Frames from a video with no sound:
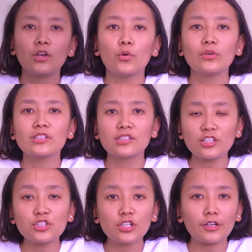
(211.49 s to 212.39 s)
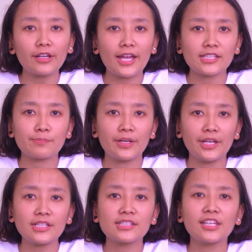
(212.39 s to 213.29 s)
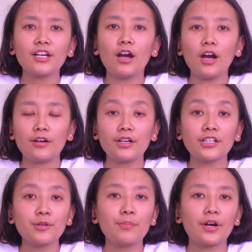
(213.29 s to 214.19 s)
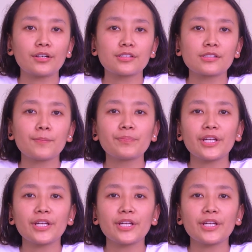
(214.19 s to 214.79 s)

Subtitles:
With such dark aspects, there are other parts